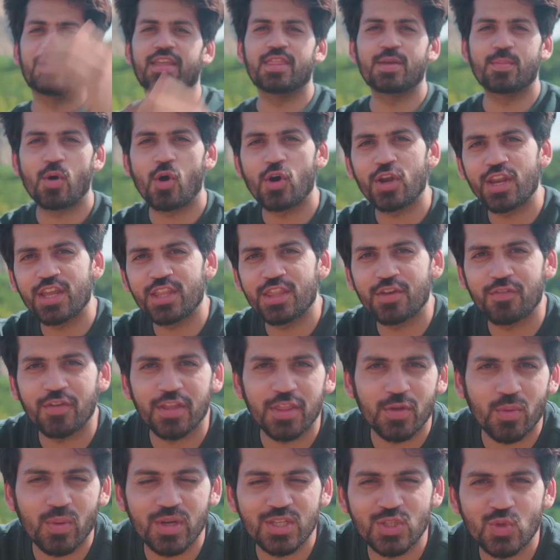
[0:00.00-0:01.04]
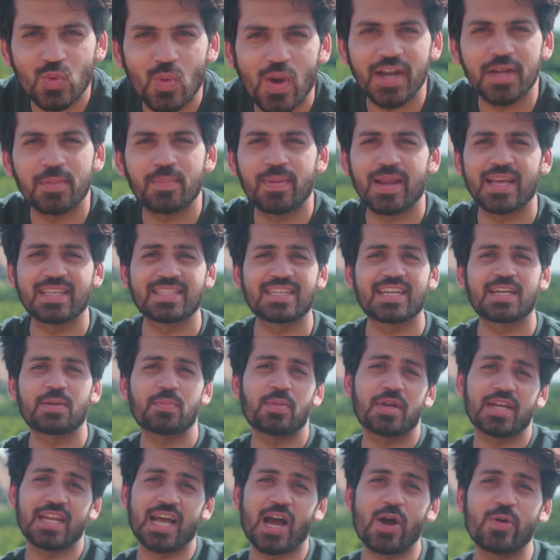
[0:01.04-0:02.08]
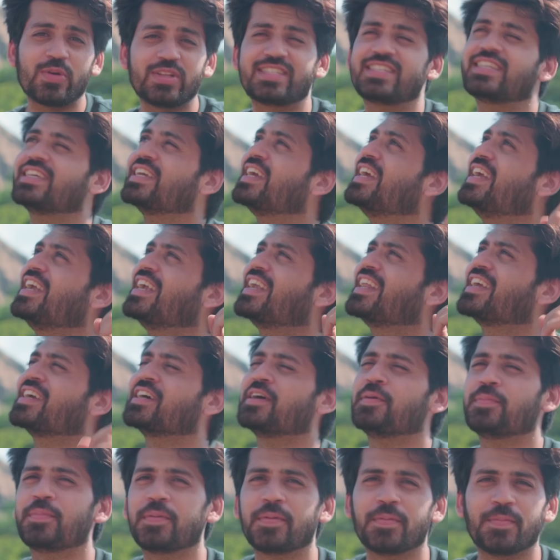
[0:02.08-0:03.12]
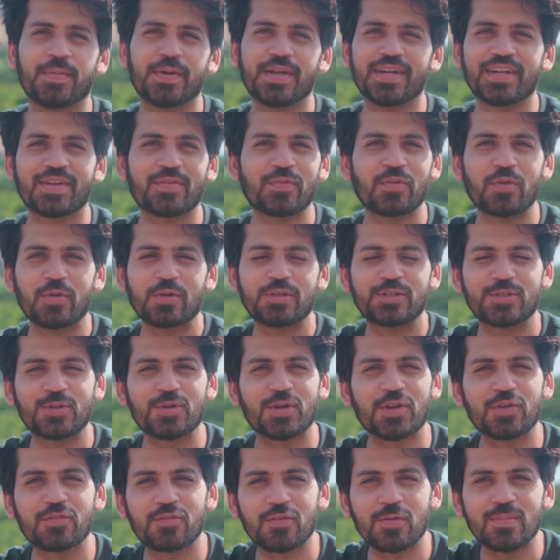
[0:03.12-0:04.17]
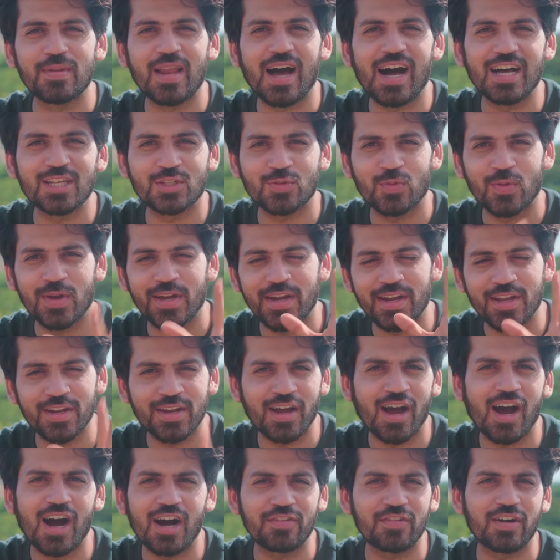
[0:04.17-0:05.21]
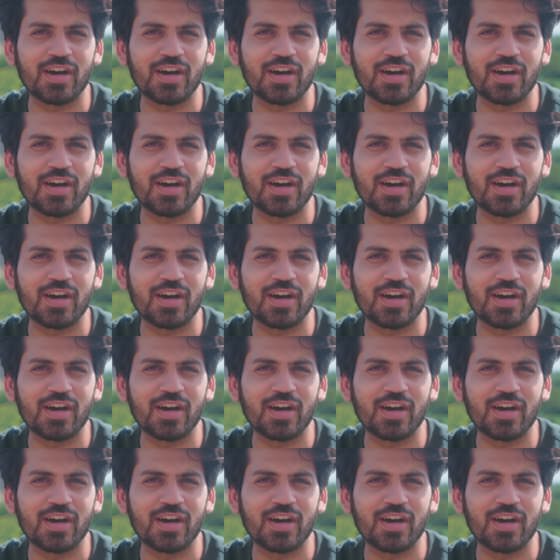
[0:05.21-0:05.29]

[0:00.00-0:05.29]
In the morning the weather was quite pleasant, but now it's heating up a bit. We were shooting from last 1.5